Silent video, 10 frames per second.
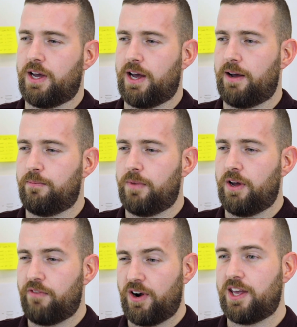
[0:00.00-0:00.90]
A
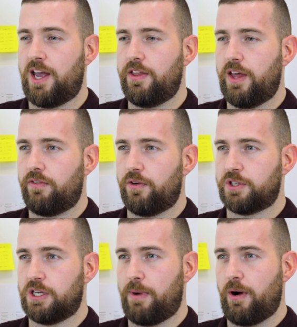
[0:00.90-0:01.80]
very key thing for
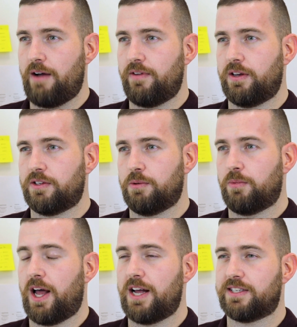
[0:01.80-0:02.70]
us about having some
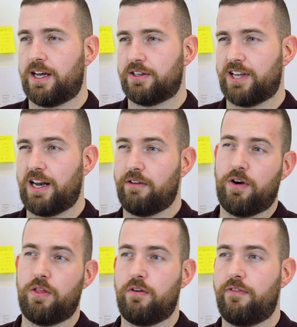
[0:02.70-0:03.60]
clients that are slightly
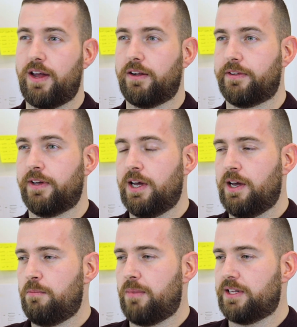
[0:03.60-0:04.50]
further afield
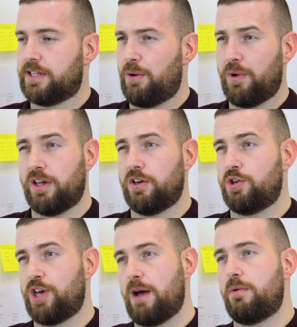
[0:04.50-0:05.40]
means that we can
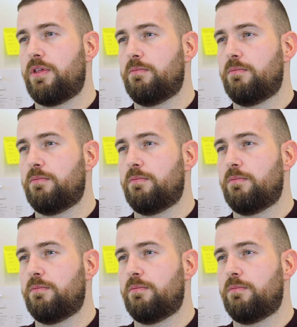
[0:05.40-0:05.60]
share with